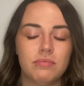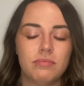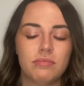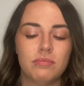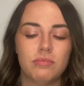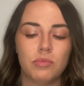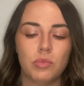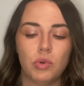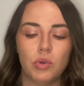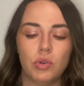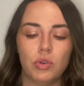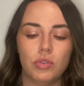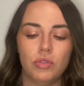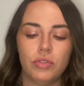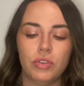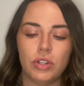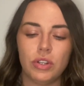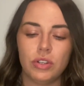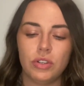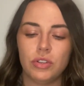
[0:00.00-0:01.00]
more
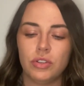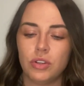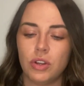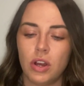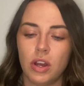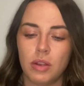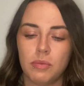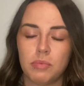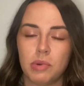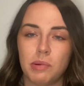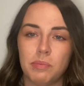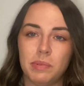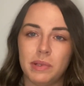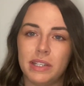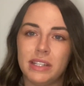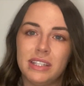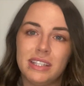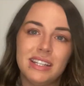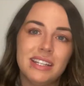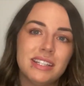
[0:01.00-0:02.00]
than I
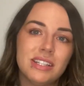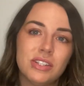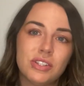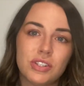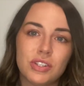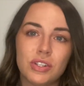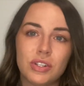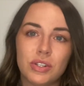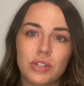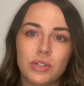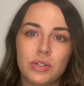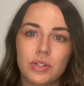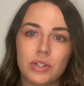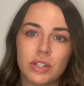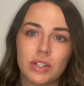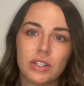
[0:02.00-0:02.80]
probably needed to.